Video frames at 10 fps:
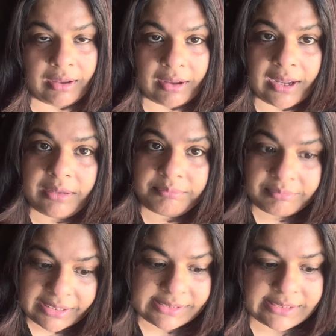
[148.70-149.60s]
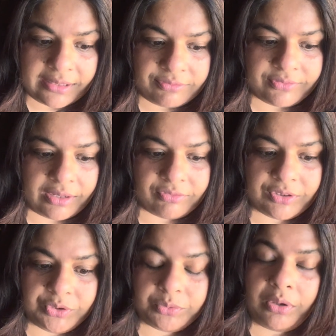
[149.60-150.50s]
I myself never
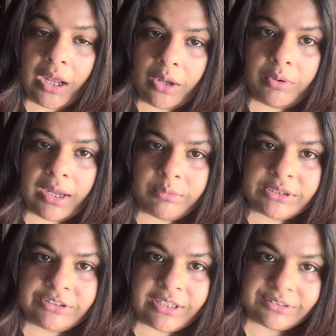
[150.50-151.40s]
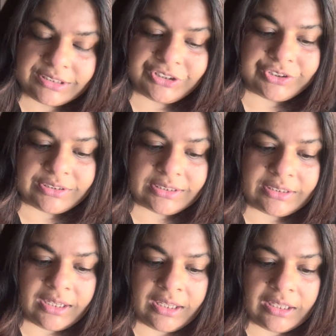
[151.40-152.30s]
knew how I was
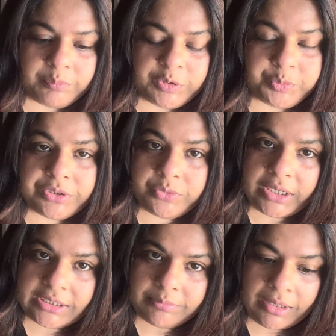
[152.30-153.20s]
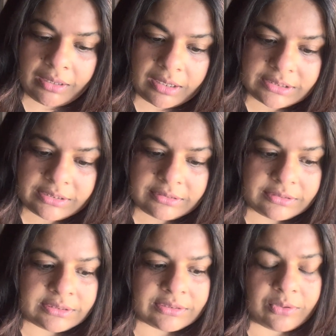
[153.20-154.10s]
transitioning between writing my
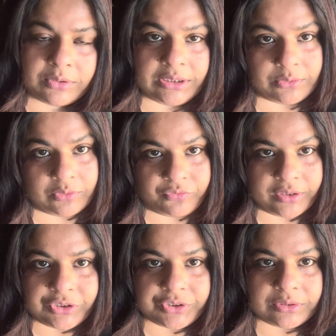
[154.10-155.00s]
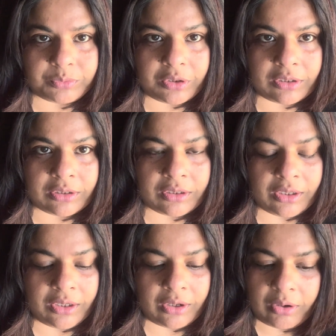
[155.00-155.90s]
articles or the non-fiction work
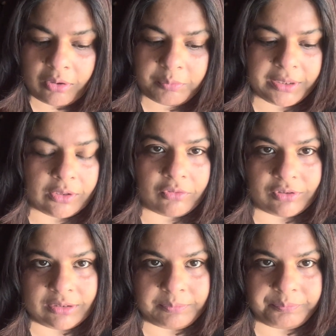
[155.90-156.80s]
or my novel.